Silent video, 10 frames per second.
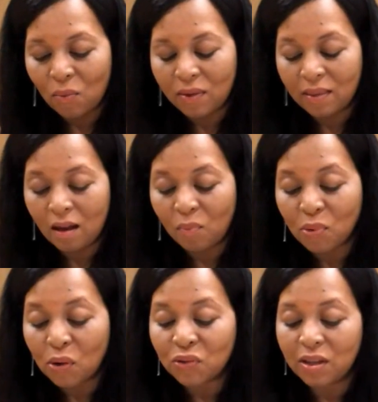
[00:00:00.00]
with the
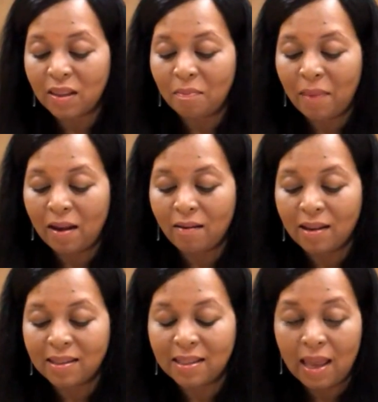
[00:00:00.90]
approach that the mayor
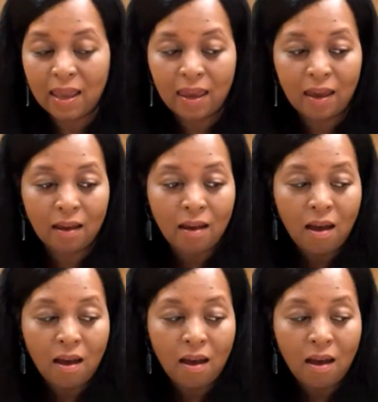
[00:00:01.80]
is taking